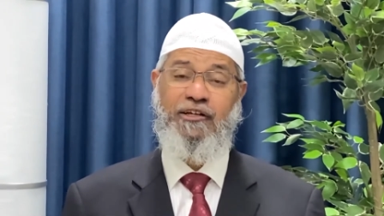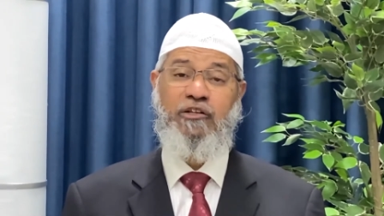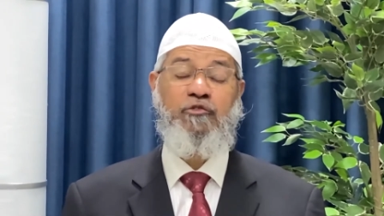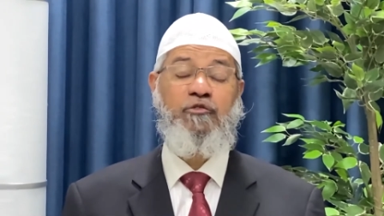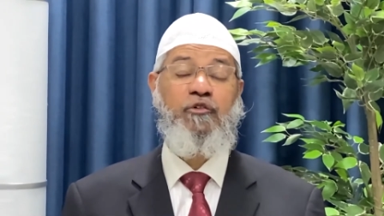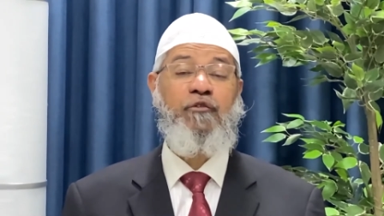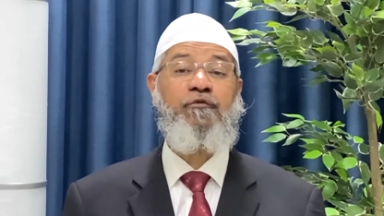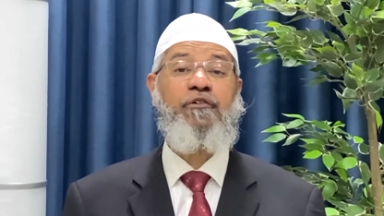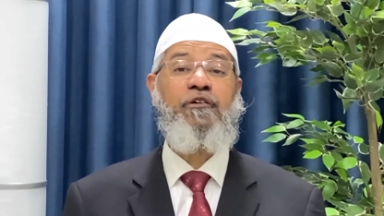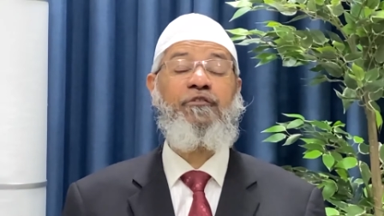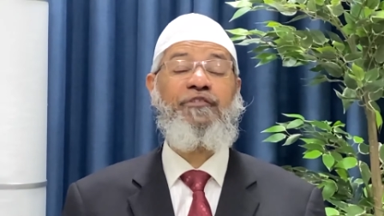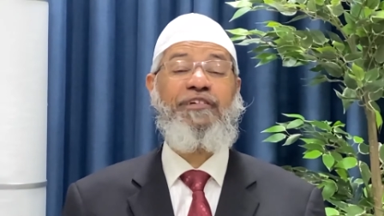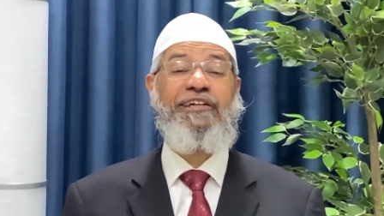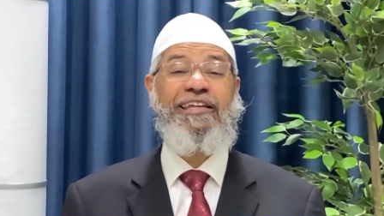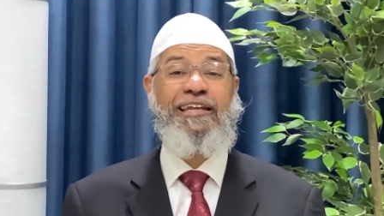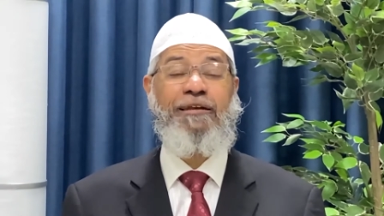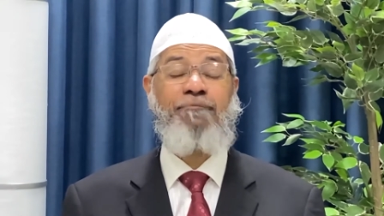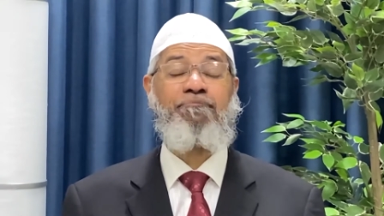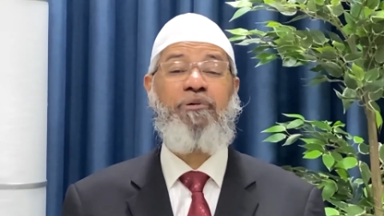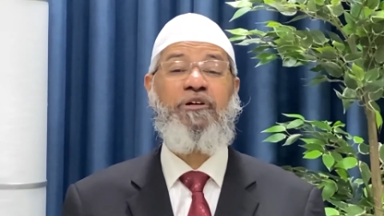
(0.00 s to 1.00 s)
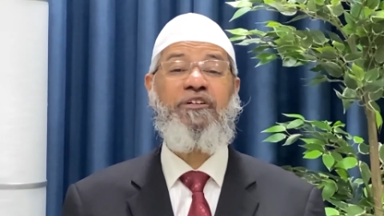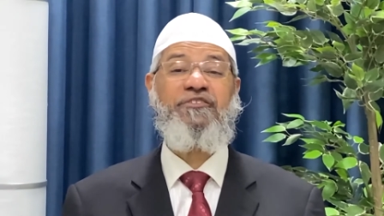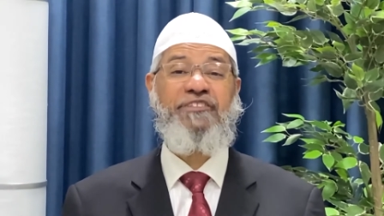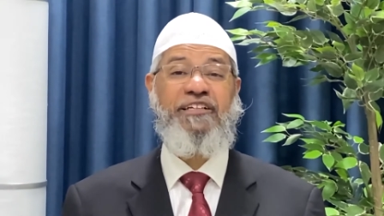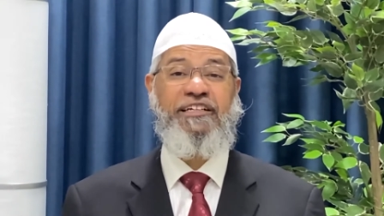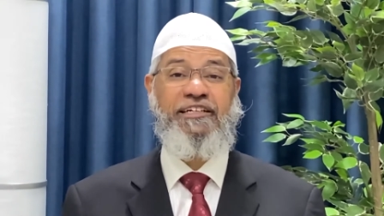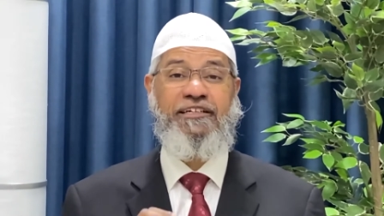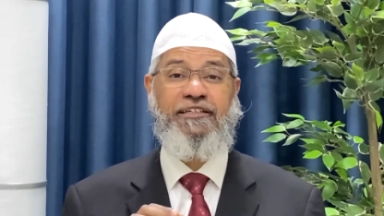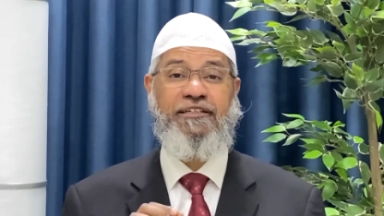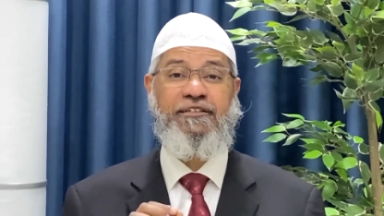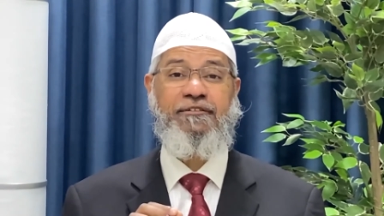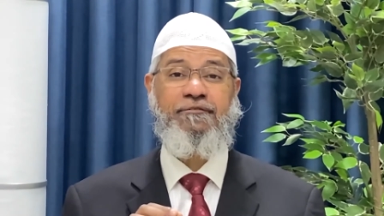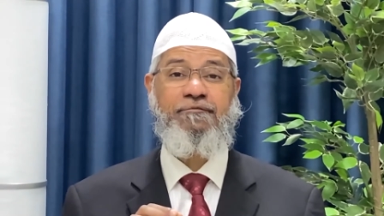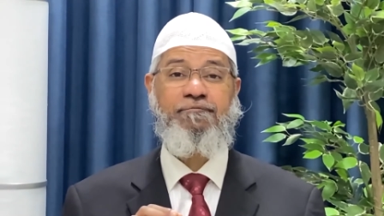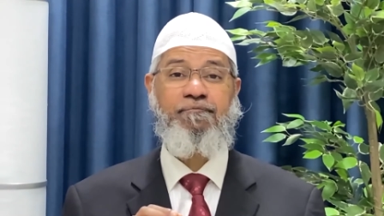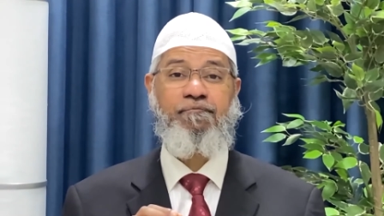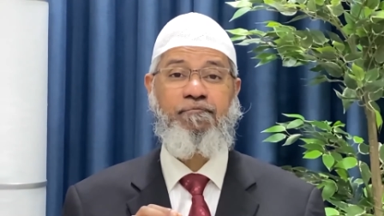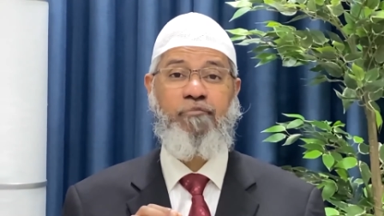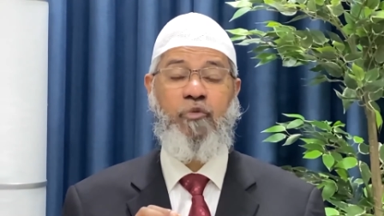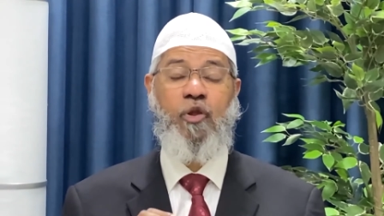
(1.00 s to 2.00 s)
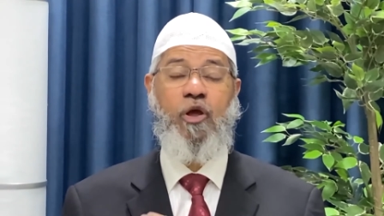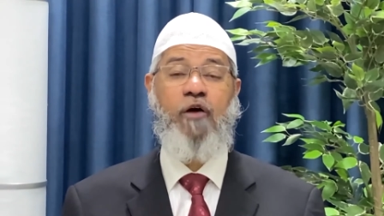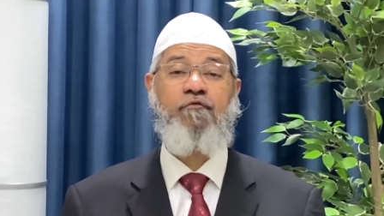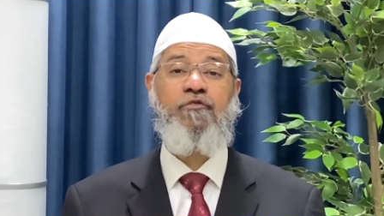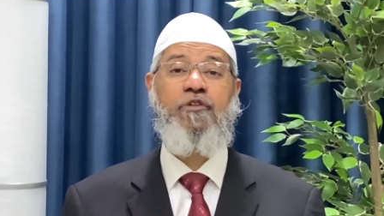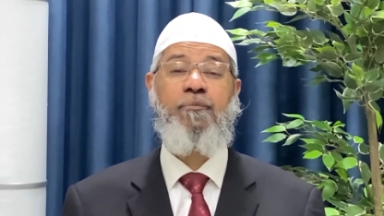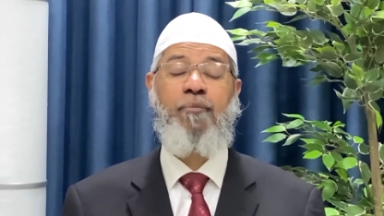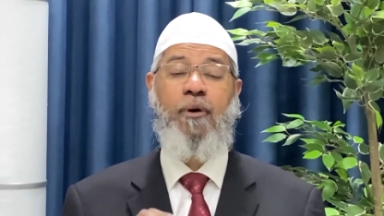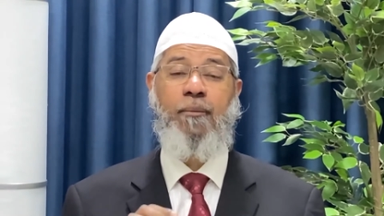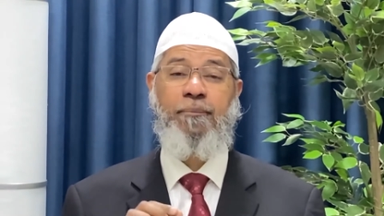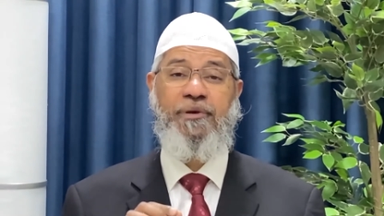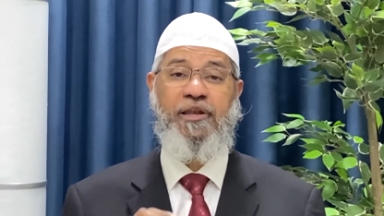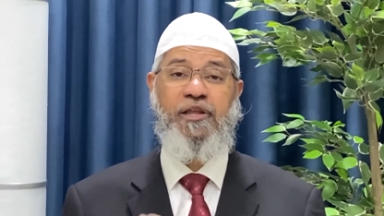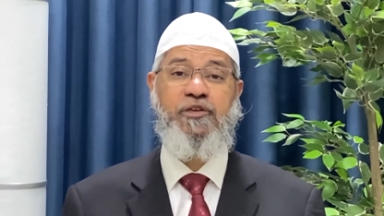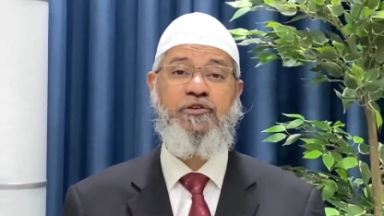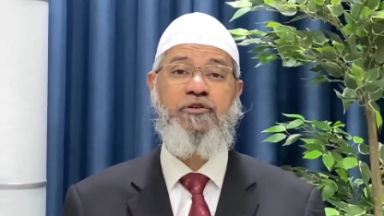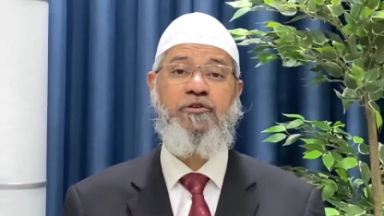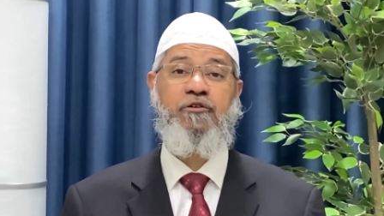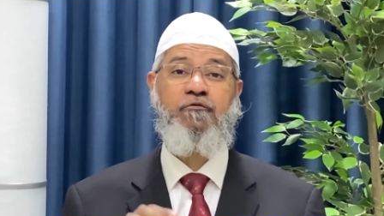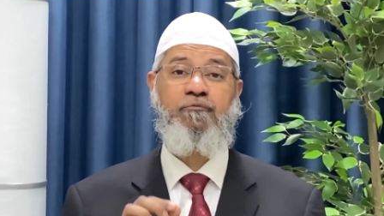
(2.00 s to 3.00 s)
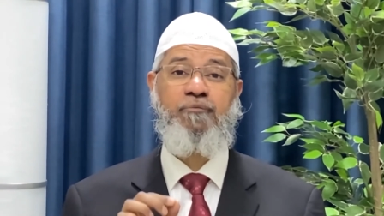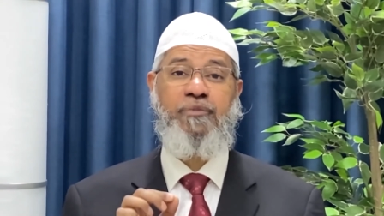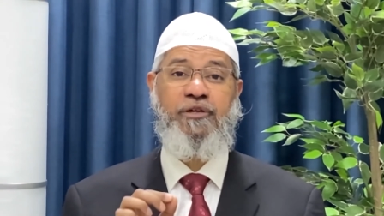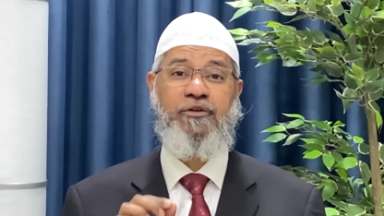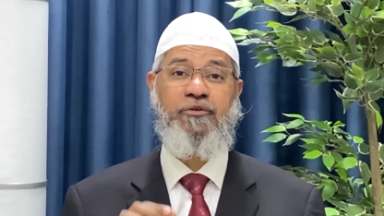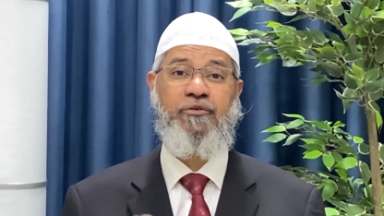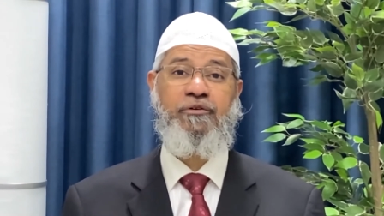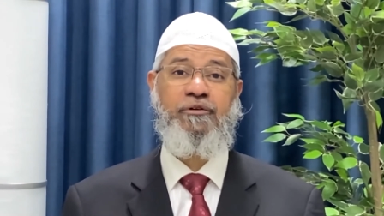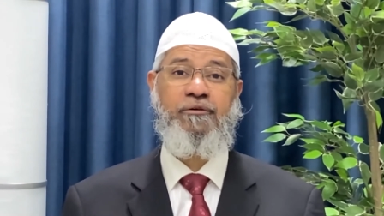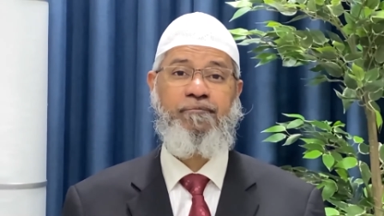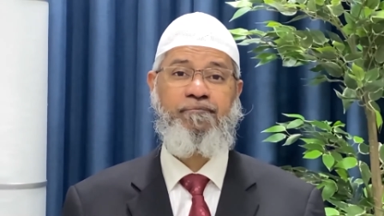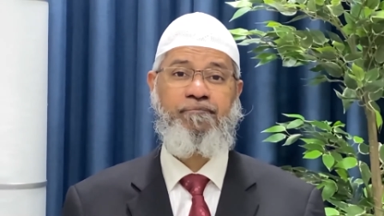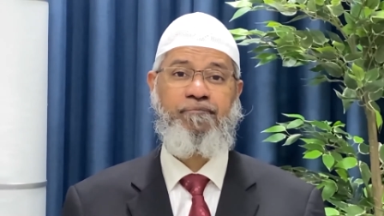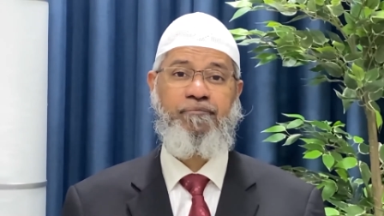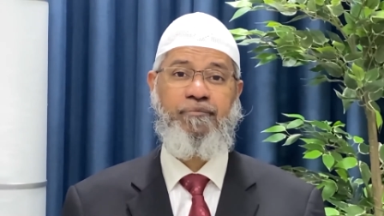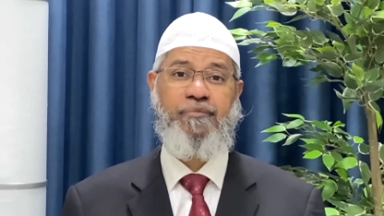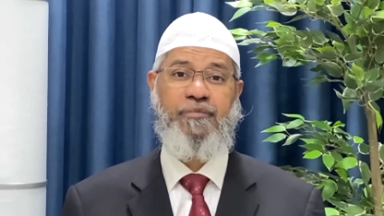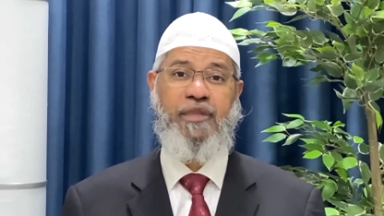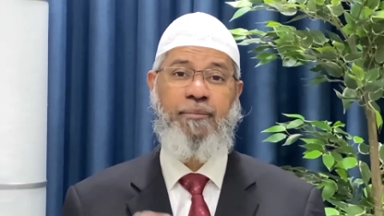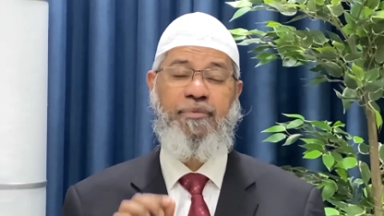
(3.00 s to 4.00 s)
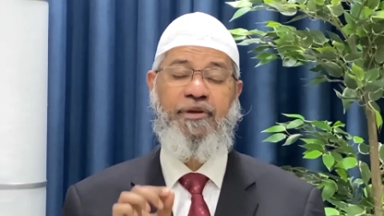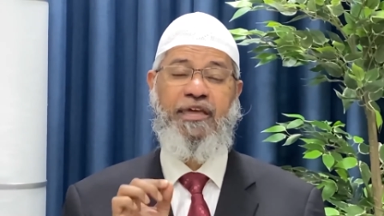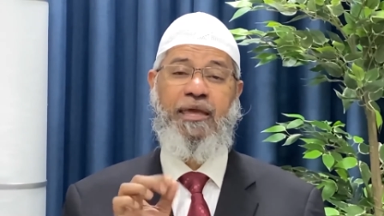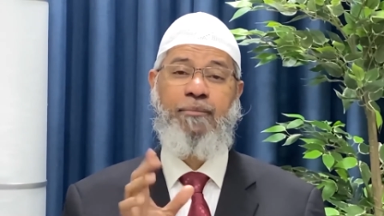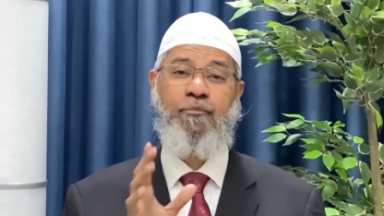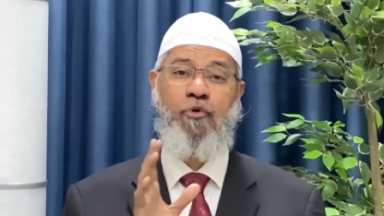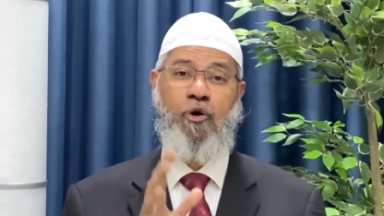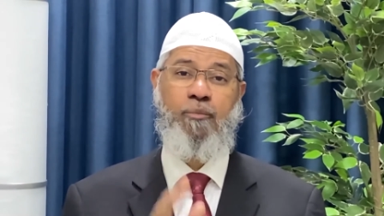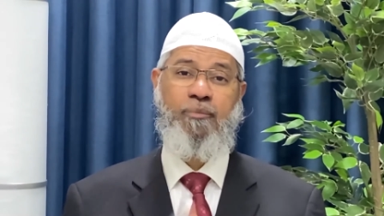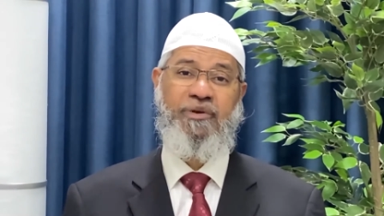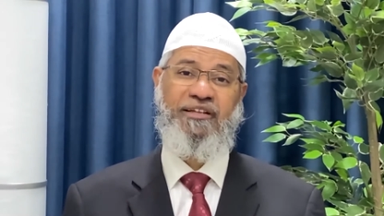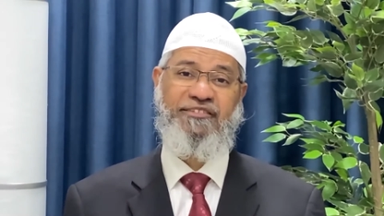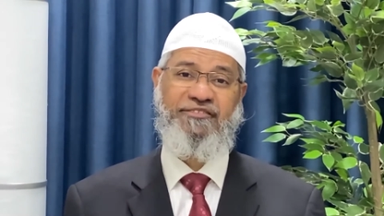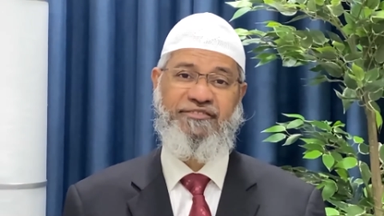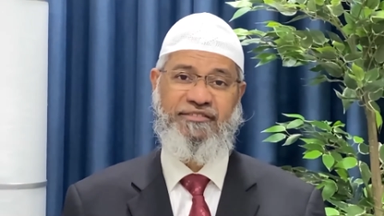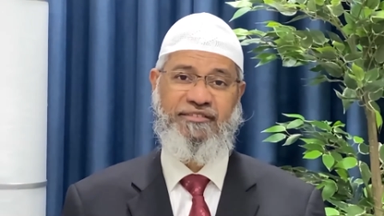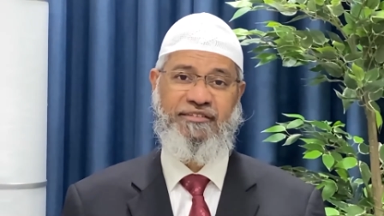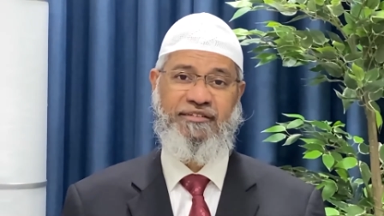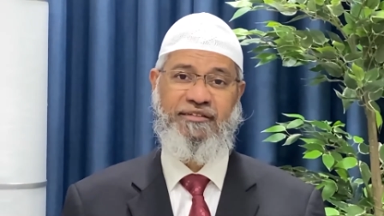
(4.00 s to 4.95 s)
So 15% of the population of Beirut, they became homeless.